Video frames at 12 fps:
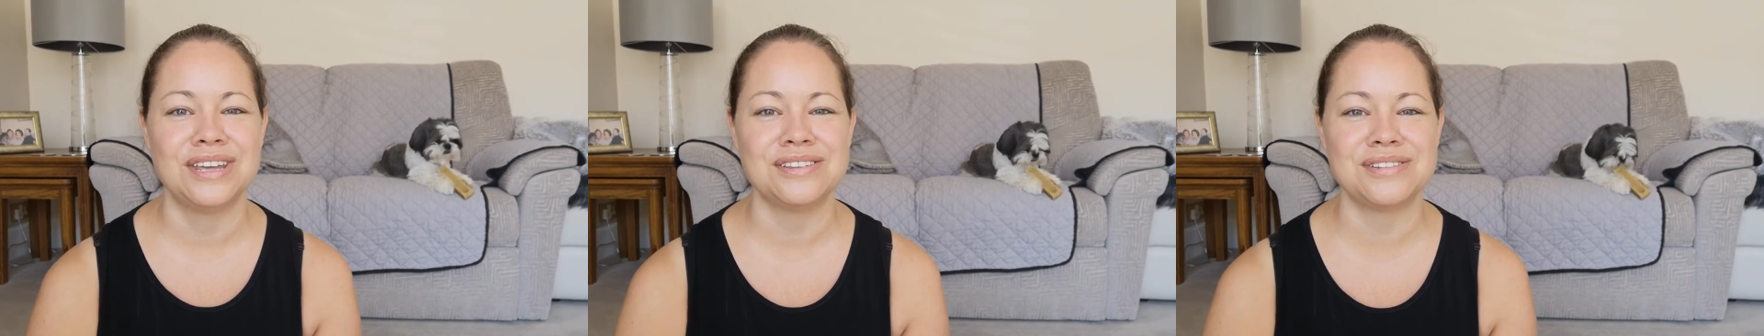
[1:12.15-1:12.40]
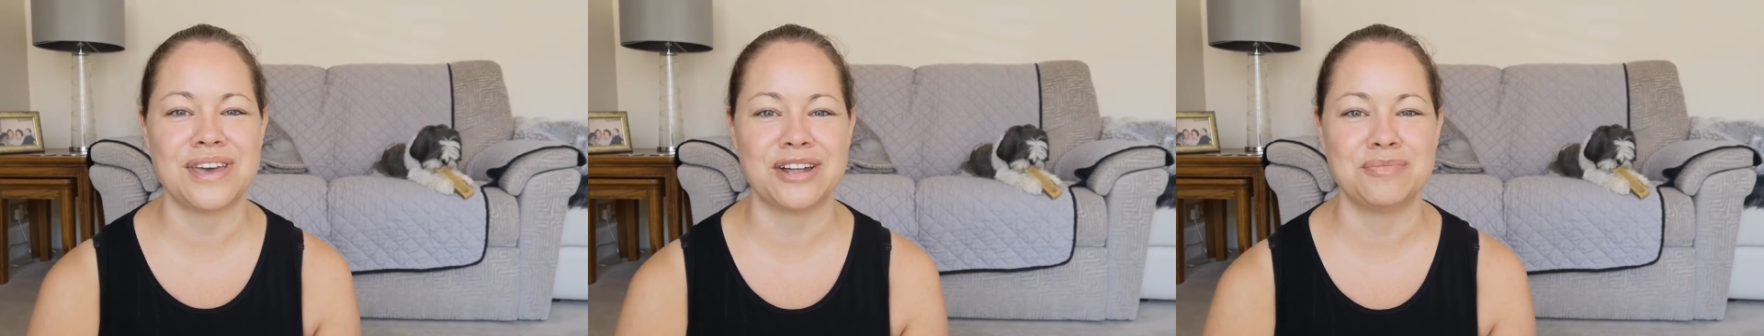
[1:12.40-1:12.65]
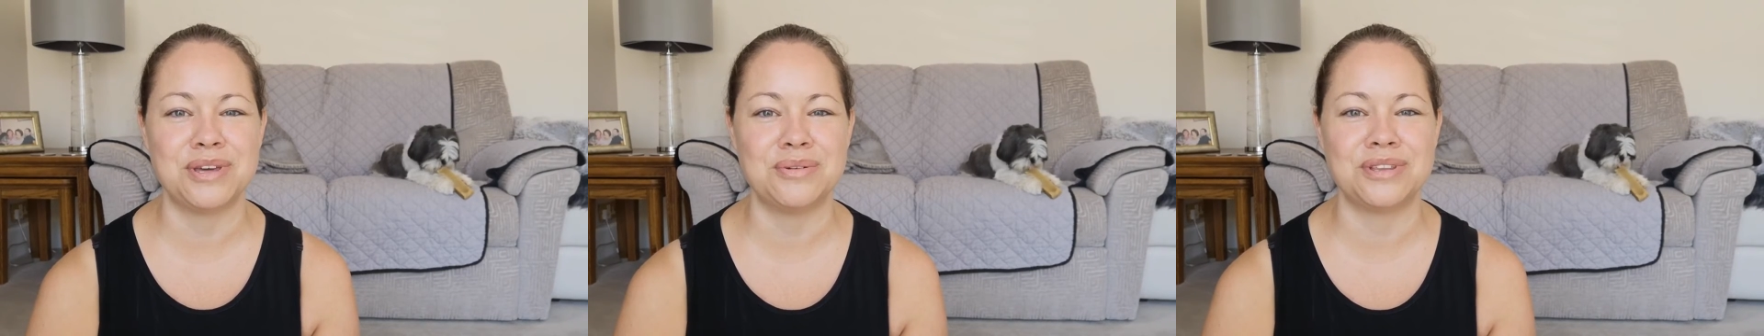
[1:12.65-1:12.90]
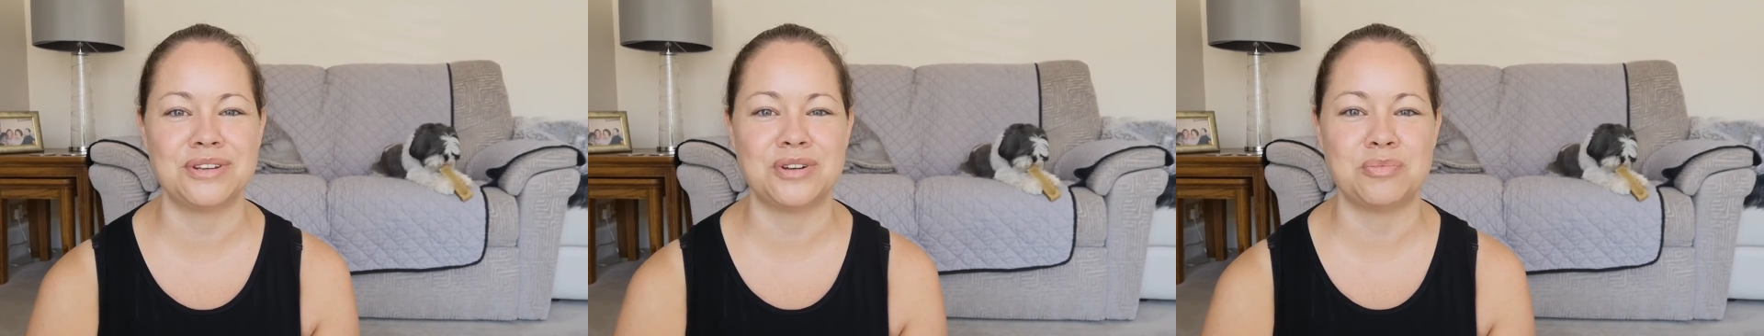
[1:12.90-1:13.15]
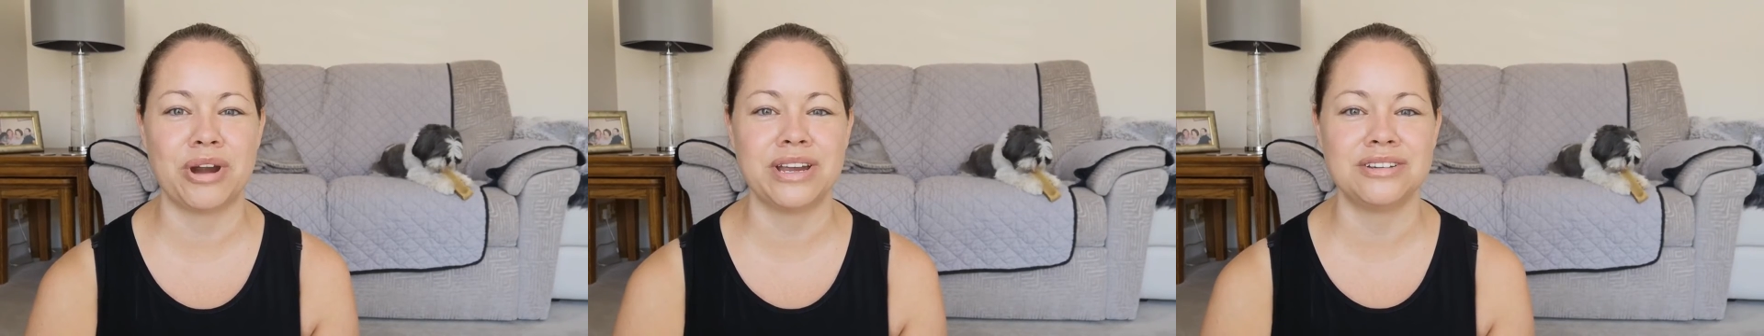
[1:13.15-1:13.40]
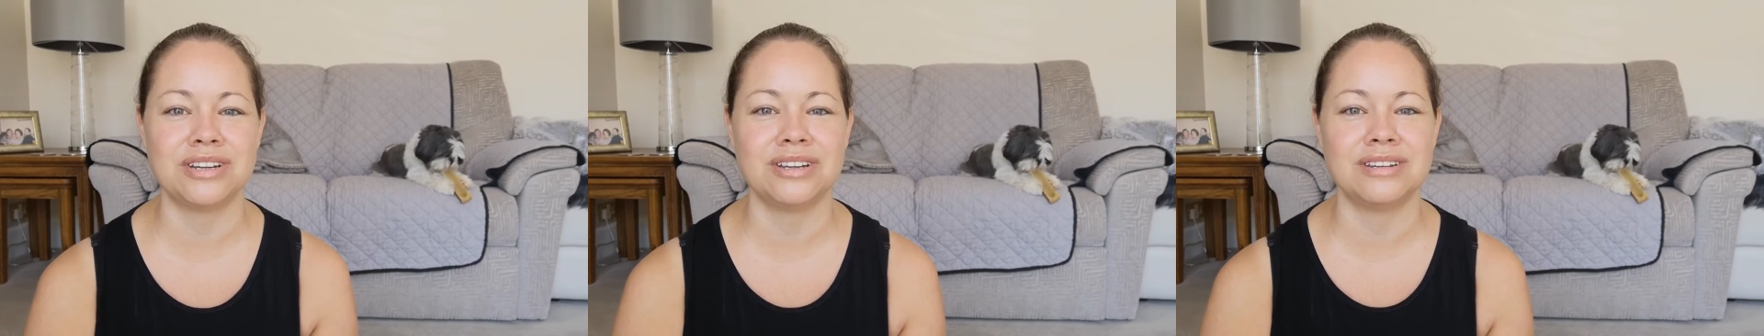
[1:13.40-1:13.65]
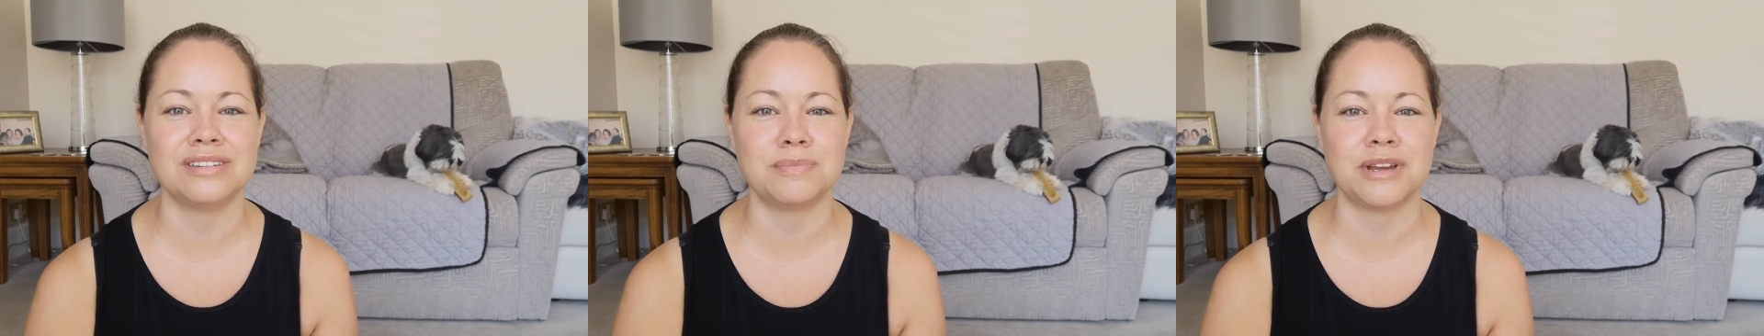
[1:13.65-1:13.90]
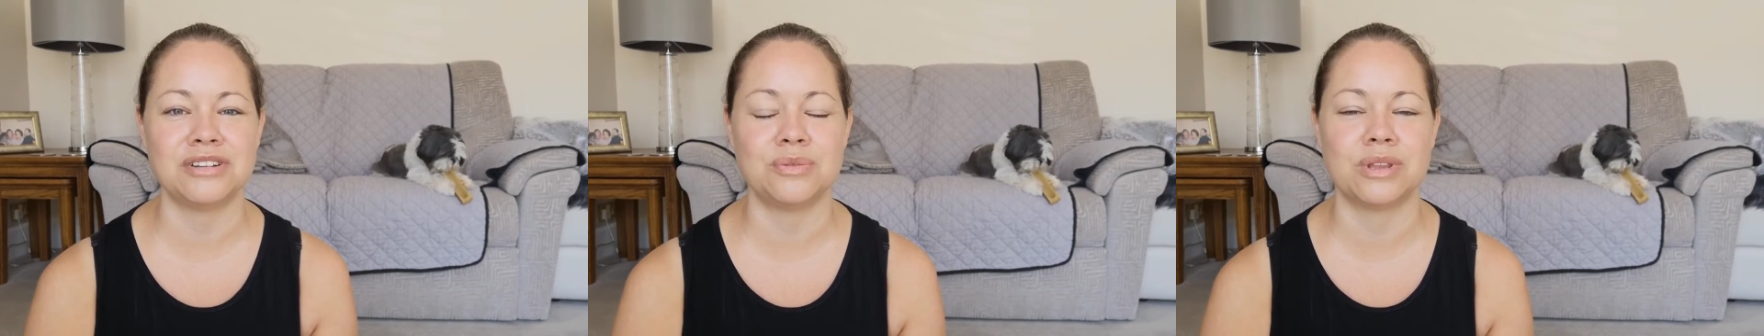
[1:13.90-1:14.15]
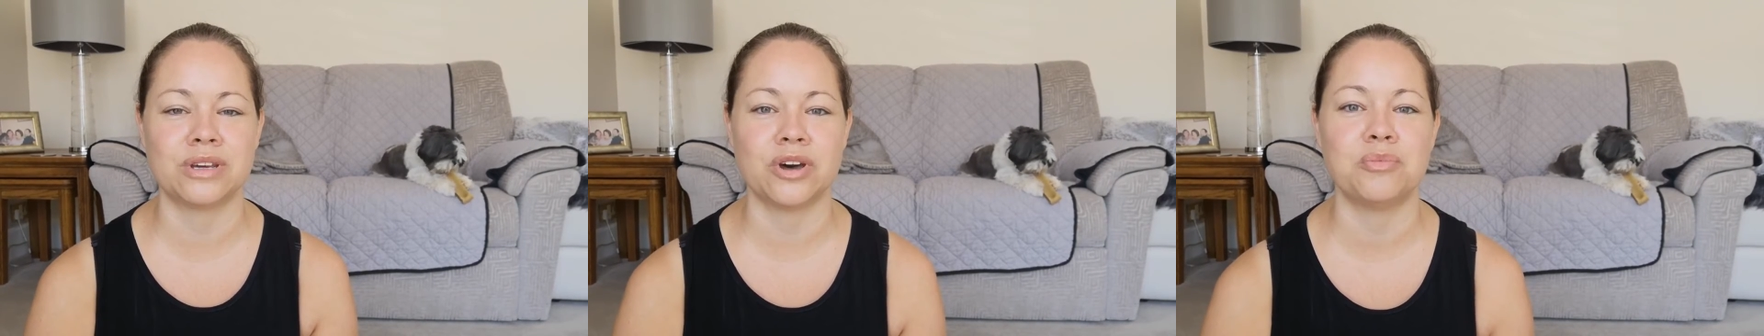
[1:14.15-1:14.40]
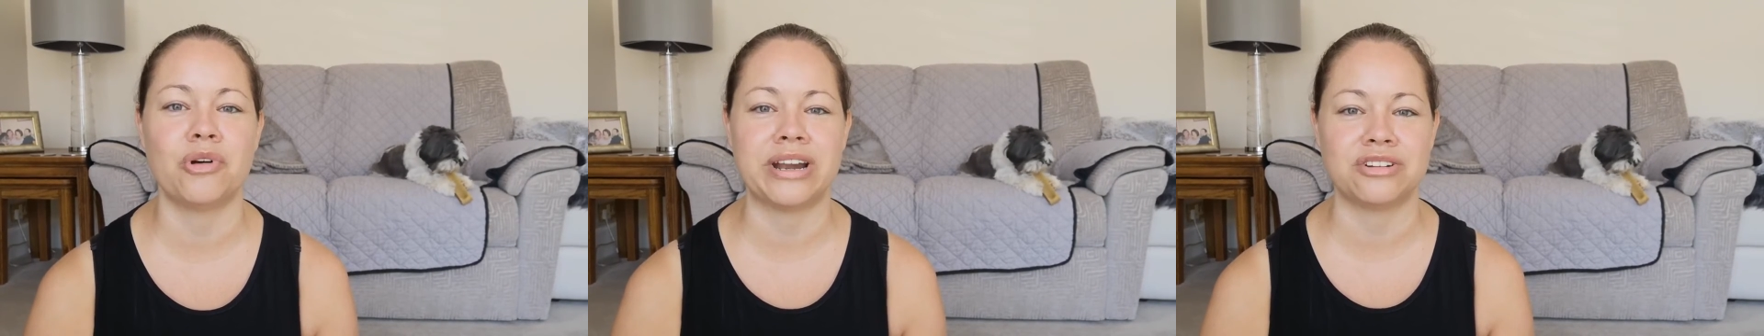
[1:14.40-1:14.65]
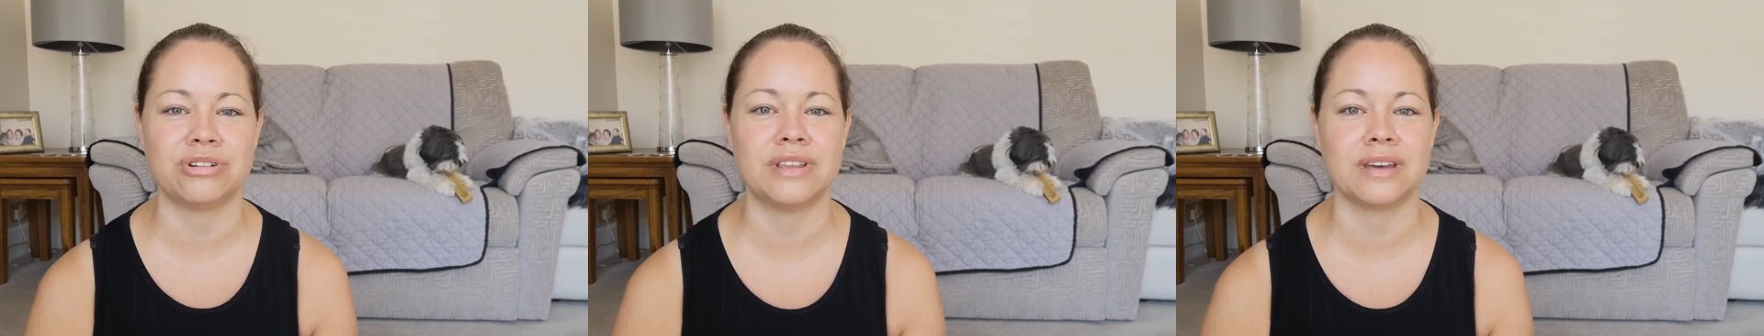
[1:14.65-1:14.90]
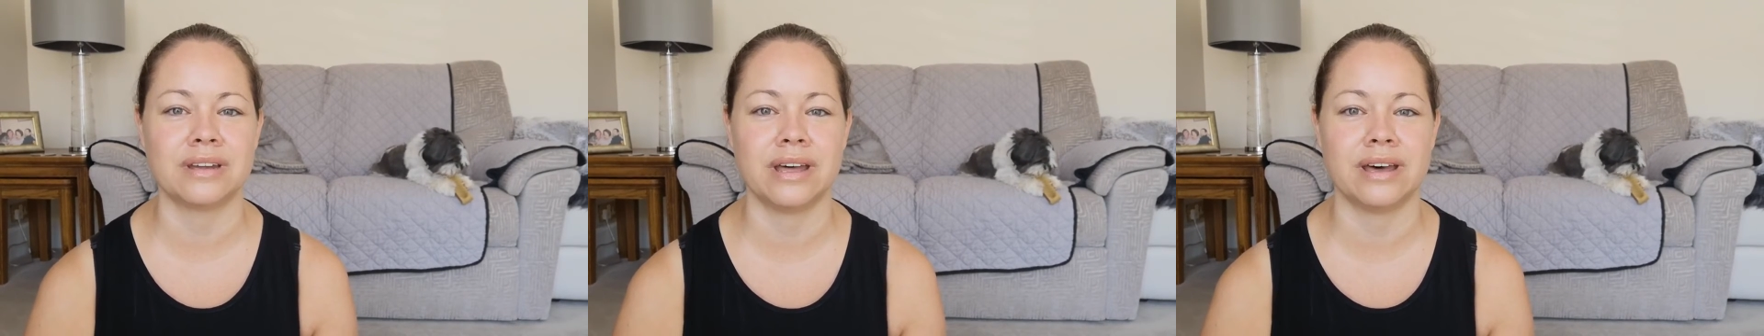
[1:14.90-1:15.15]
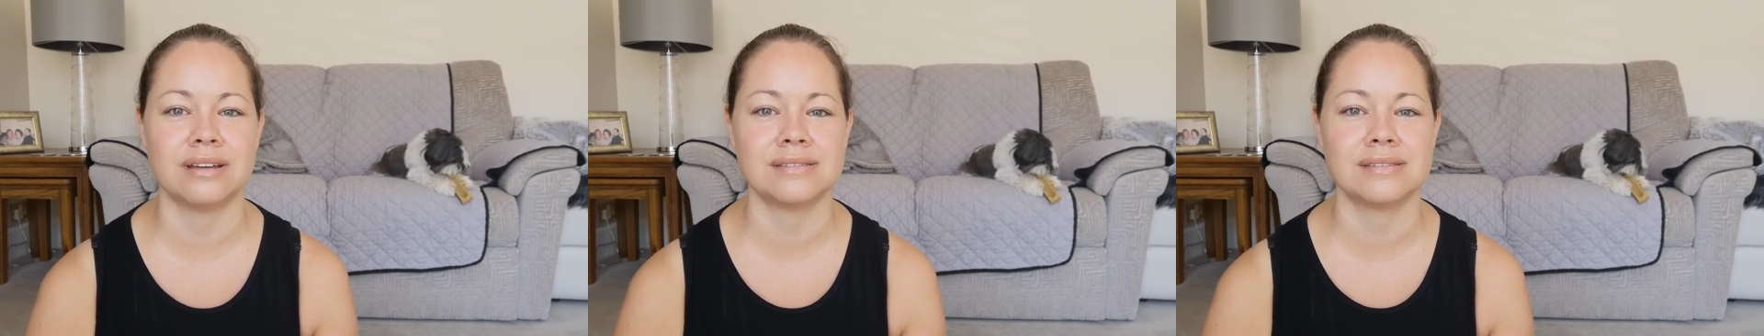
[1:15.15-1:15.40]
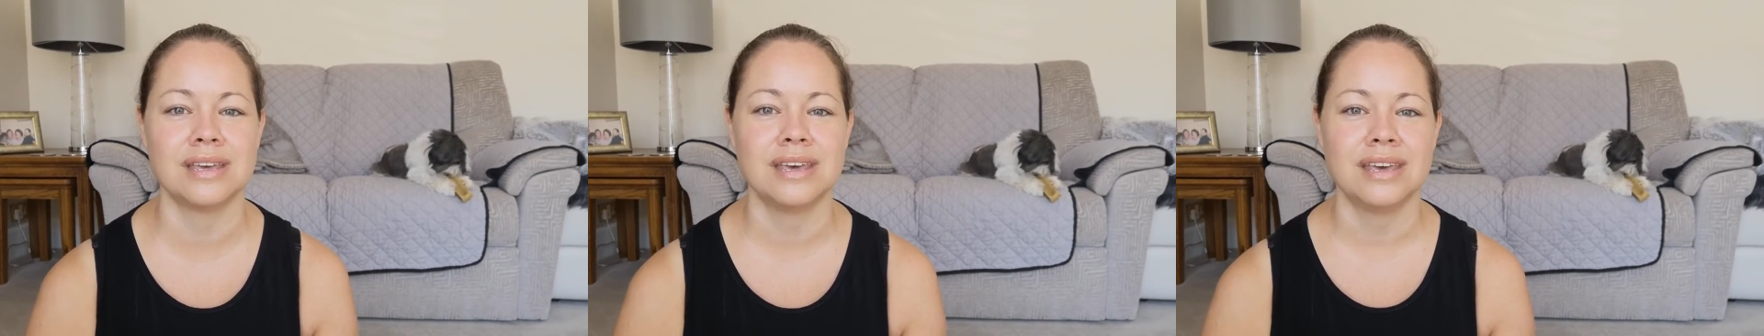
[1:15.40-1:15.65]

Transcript: to help you with your depression, especially with the camaraderie in the class